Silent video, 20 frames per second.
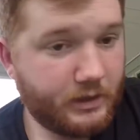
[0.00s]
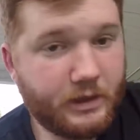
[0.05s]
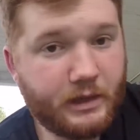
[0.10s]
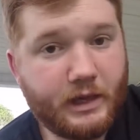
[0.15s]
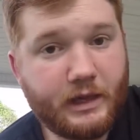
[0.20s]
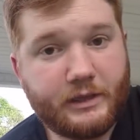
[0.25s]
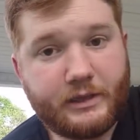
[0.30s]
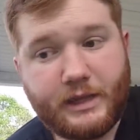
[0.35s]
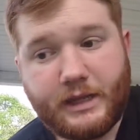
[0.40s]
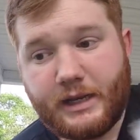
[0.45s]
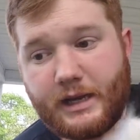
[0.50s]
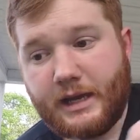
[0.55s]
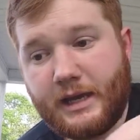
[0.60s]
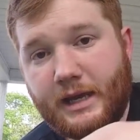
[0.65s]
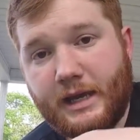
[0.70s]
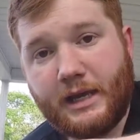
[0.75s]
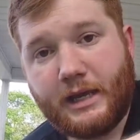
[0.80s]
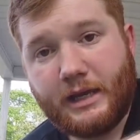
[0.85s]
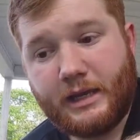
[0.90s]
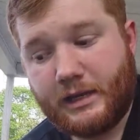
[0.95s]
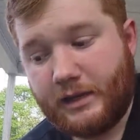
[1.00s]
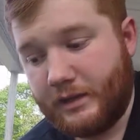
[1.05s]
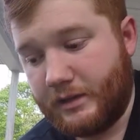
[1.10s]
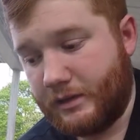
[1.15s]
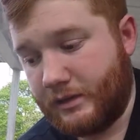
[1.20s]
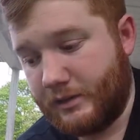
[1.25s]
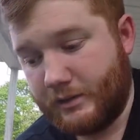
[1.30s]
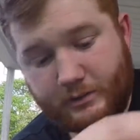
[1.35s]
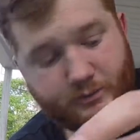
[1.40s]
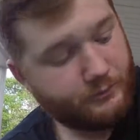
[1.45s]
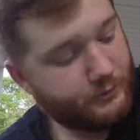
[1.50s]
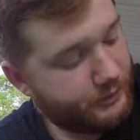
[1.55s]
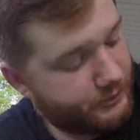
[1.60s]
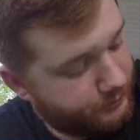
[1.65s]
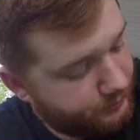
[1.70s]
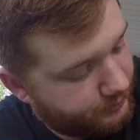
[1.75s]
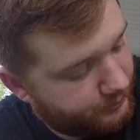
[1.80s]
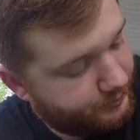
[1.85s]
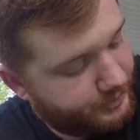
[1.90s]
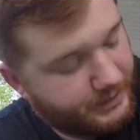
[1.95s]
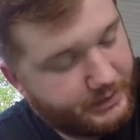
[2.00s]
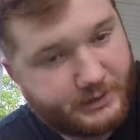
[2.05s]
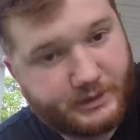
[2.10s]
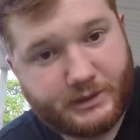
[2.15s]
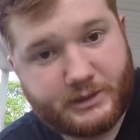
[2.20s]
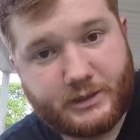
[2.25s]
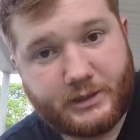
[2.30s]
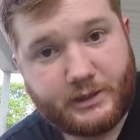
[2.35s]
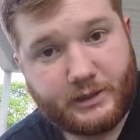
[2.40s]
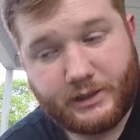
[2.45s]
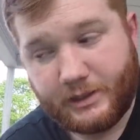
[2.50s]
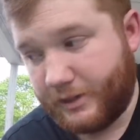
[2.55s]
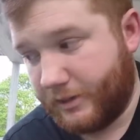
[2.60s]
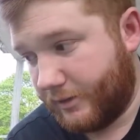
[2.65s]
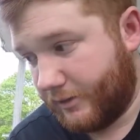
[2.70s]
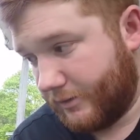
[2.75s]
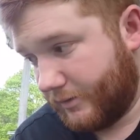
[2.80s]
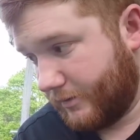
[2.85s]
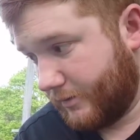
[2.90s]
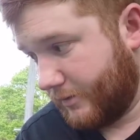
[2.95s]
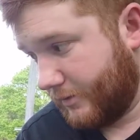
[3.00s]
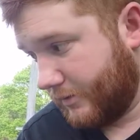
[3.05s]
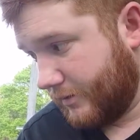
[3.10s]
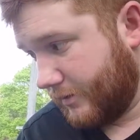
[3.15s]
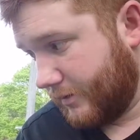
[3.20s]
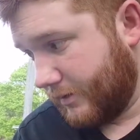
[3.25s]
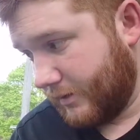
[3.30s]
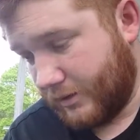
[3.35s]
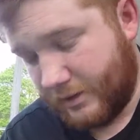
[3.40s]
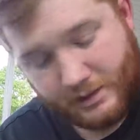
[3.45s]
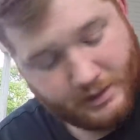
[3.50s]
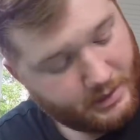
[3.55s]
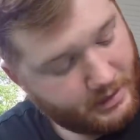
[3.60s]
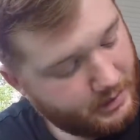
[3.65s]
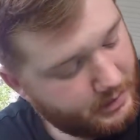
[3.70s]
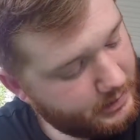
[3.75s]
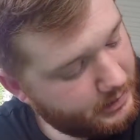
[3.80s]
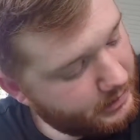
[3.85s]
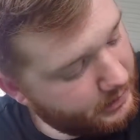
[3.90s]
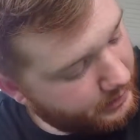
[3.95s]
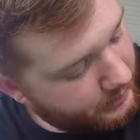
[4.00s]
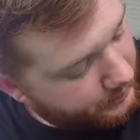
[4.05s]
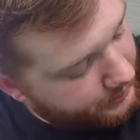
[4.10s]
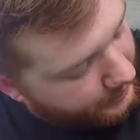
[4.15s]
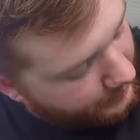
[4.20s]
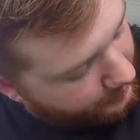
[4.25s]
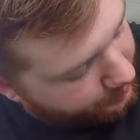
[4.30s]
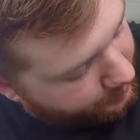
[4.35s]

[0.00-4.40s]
And then I had, which one piece is still in here. Okay, then I